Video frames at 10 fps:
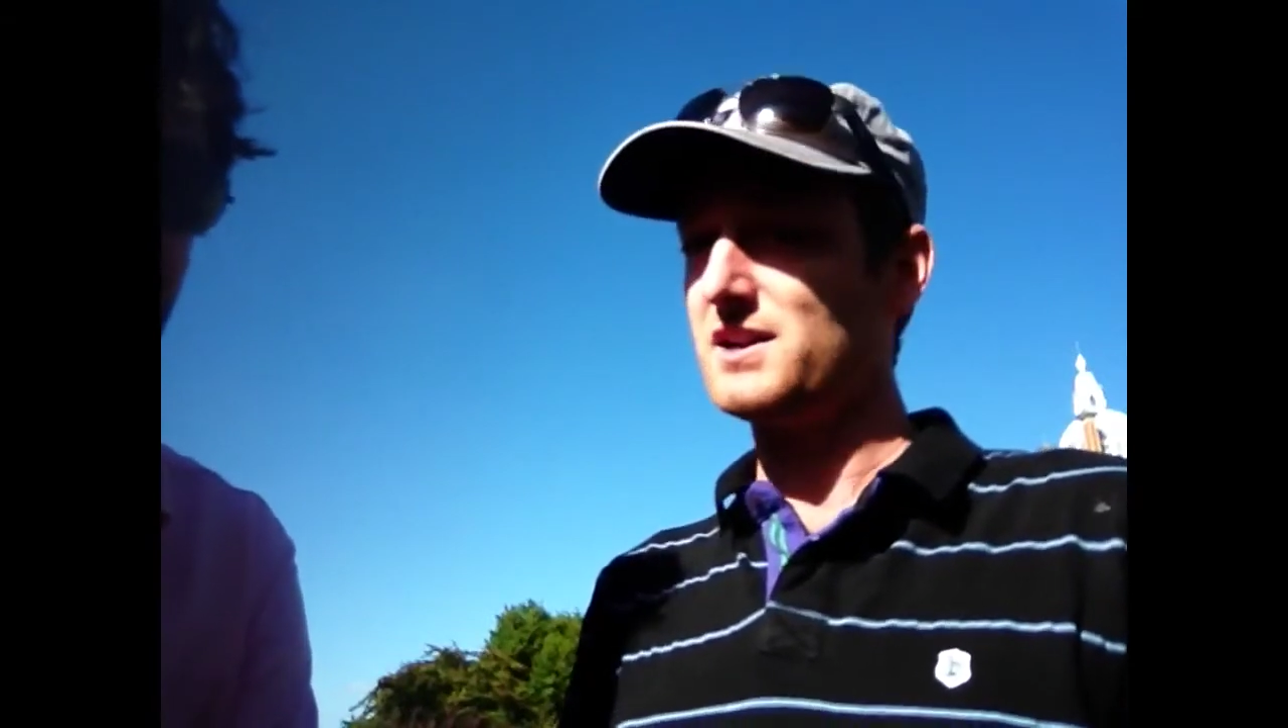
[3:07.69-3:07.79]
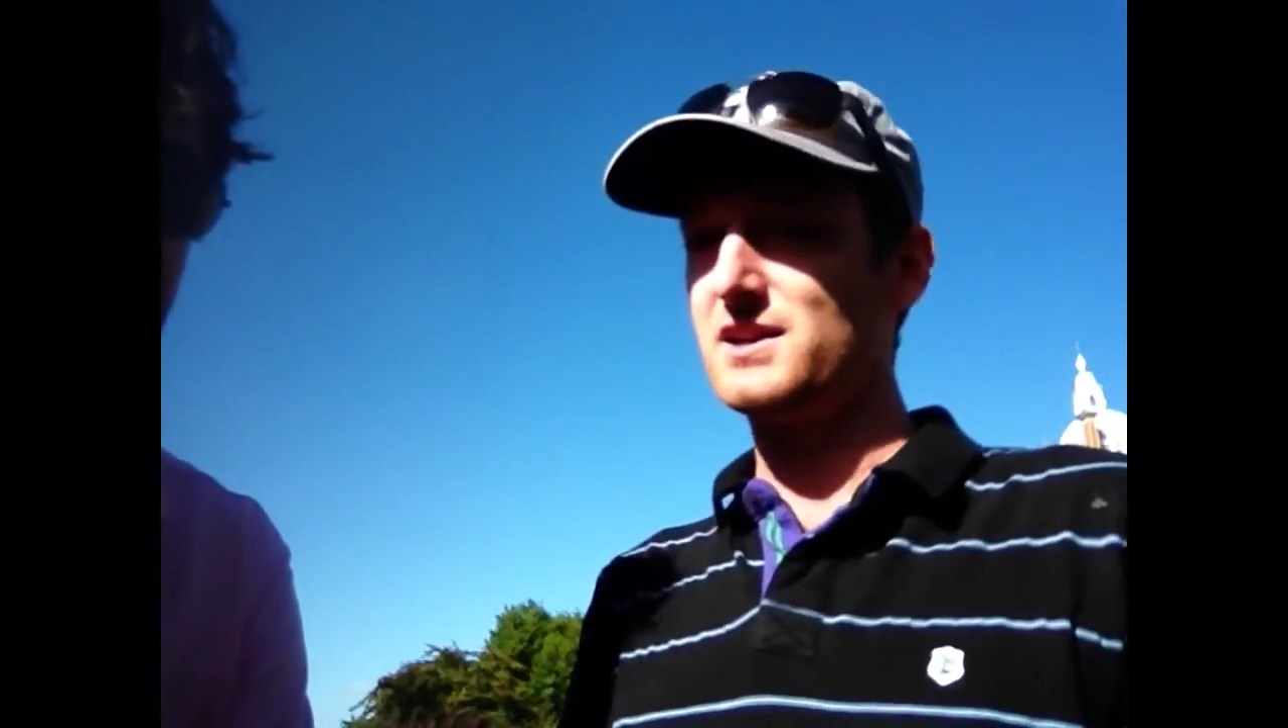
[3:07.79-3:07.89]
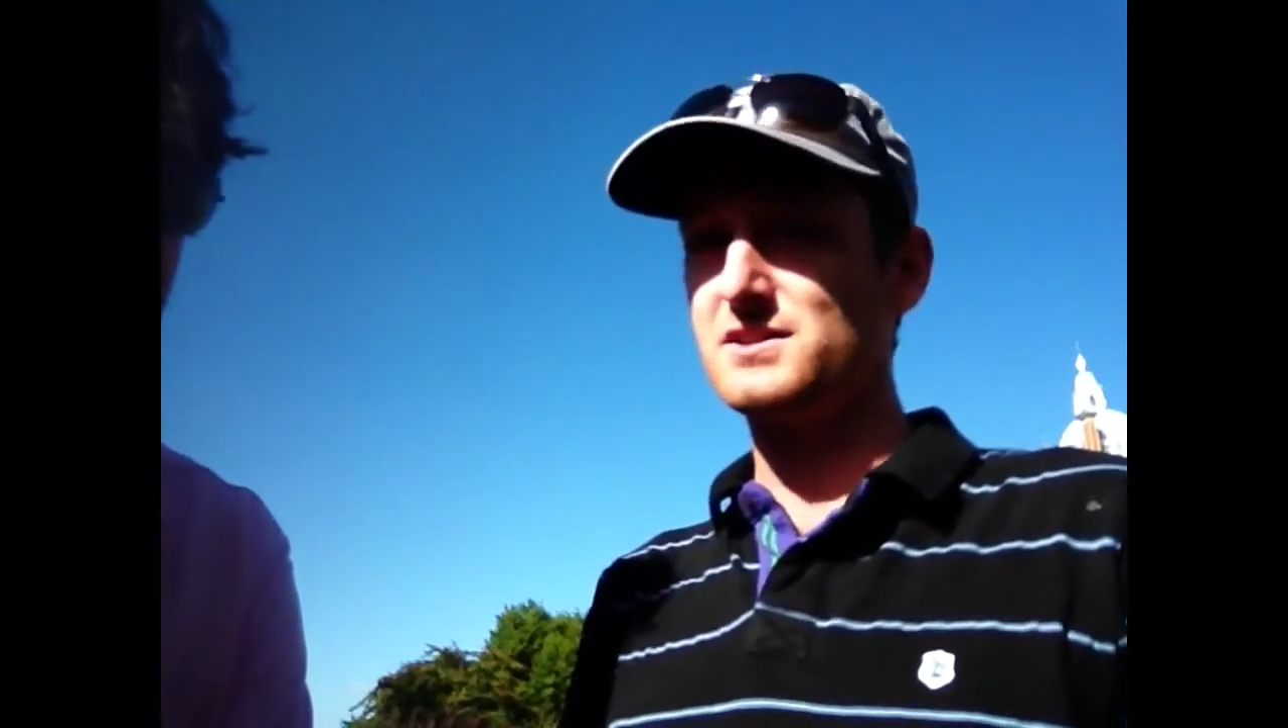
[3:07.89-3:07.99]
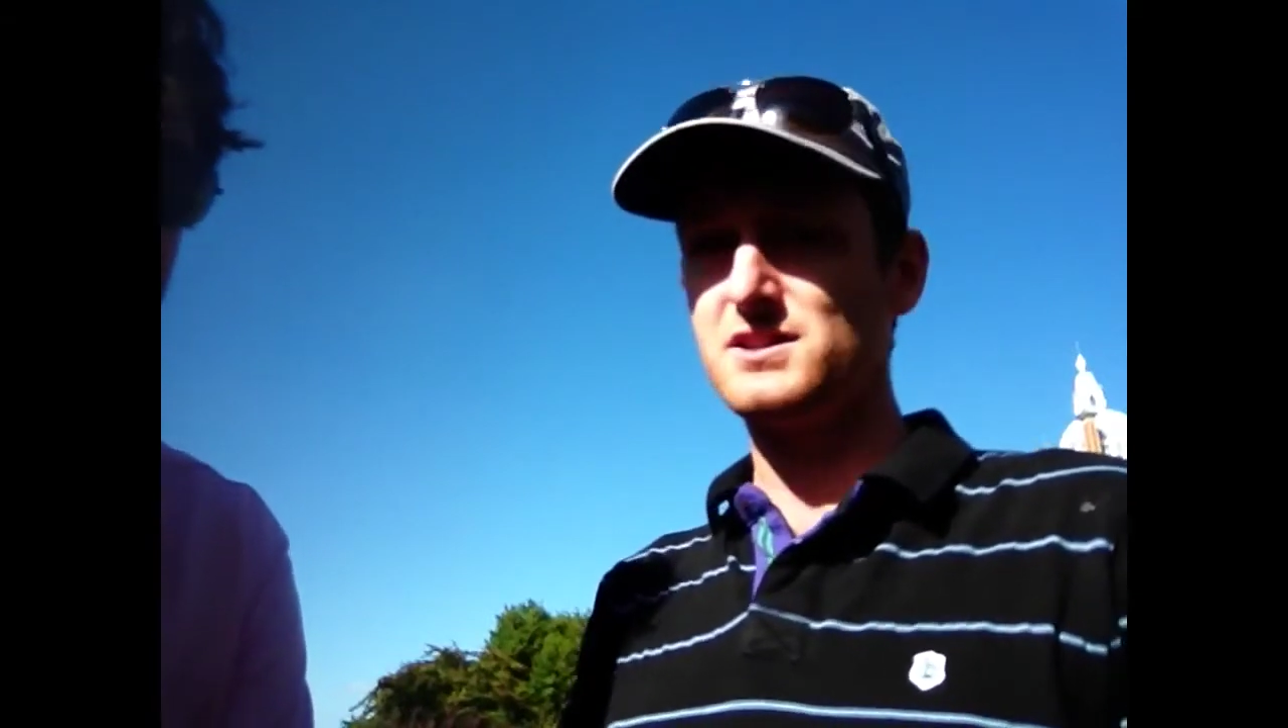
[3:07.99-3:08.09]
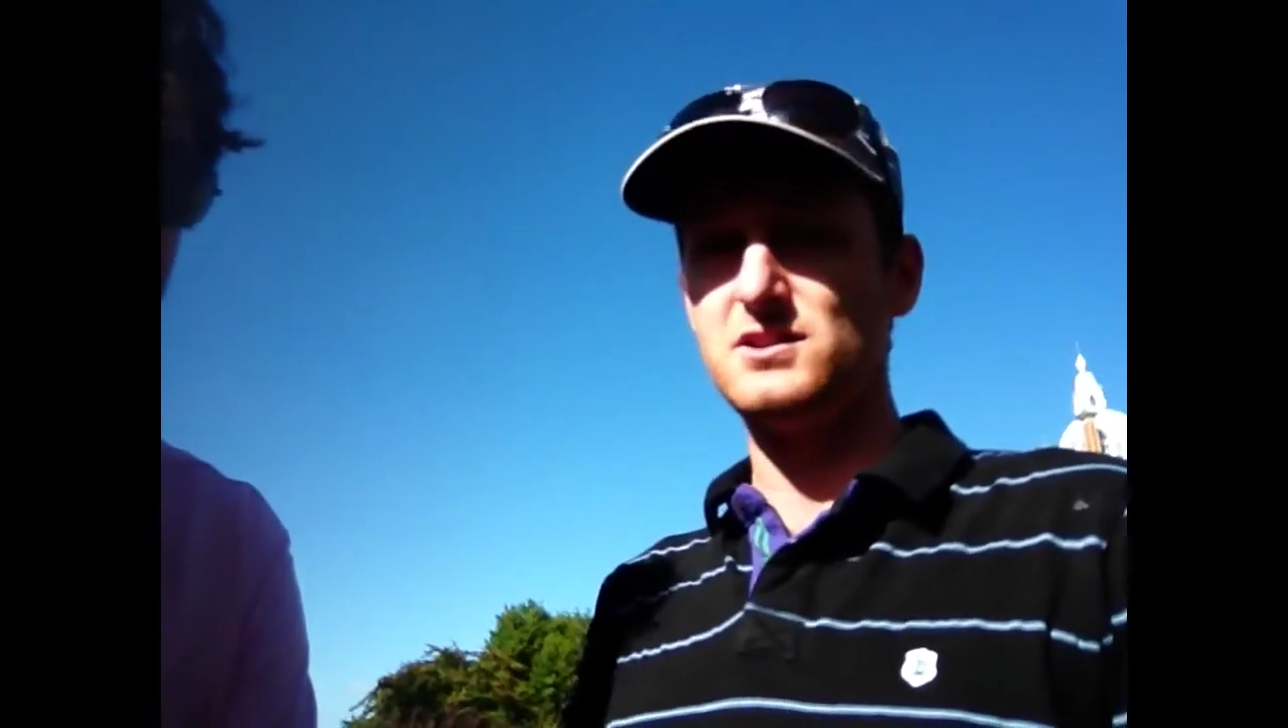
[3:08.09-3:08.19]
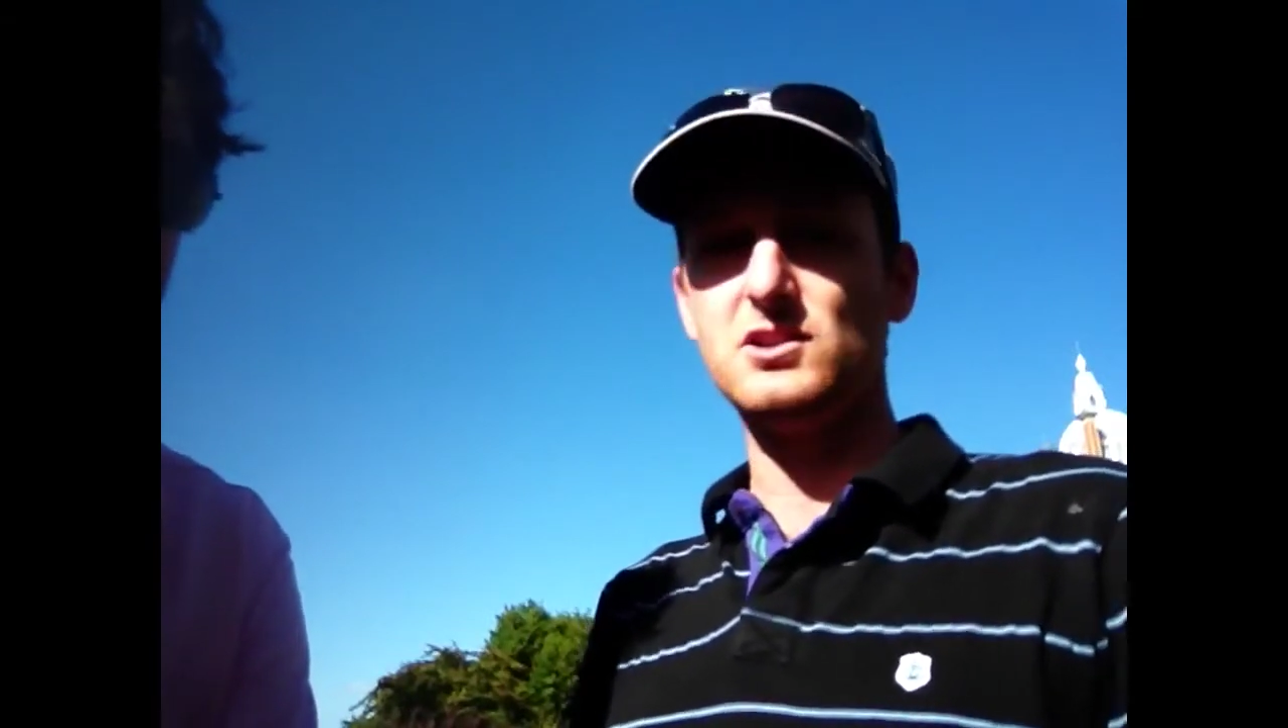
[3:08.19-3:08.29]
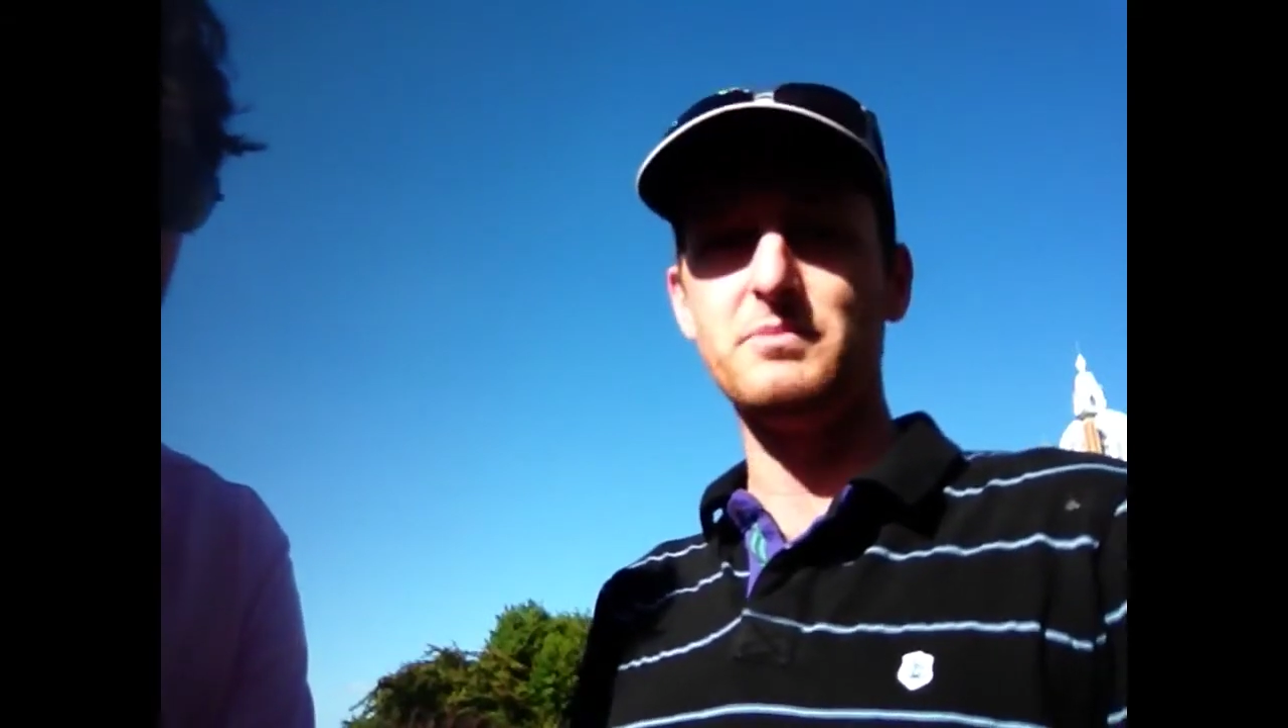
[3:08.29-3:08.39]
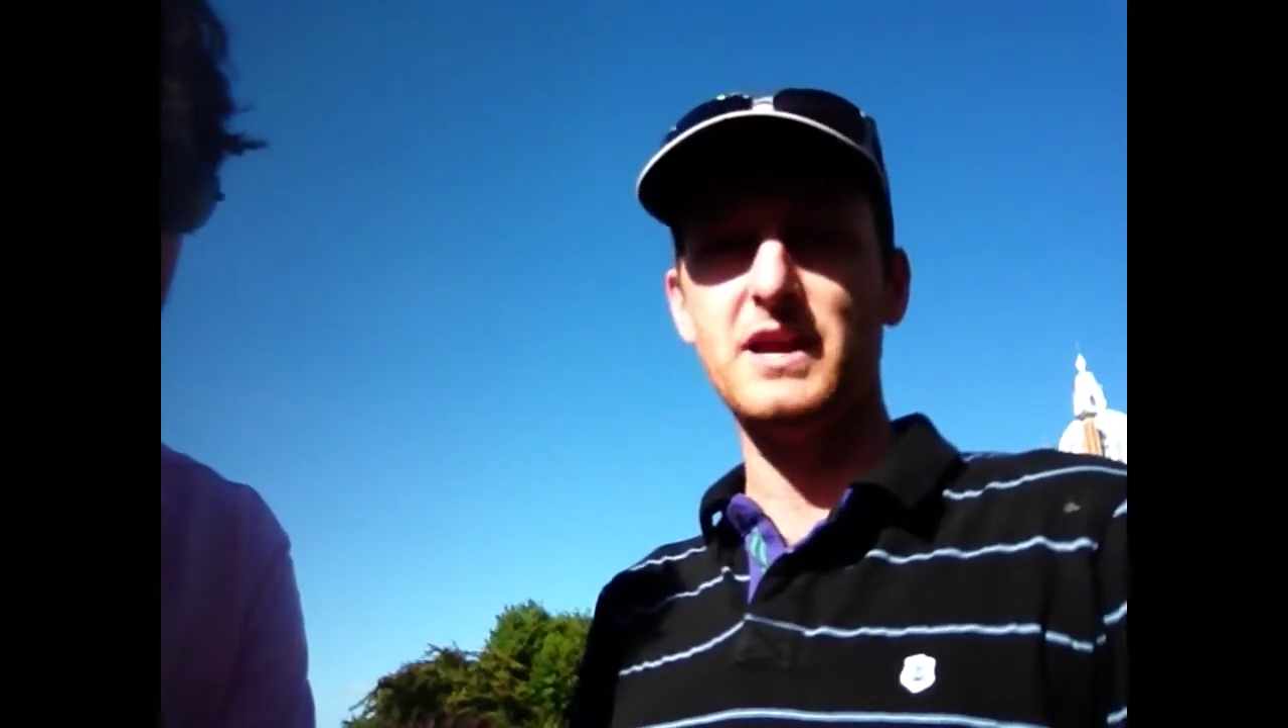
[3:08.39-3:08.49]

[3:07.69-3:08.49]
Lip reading: to continue to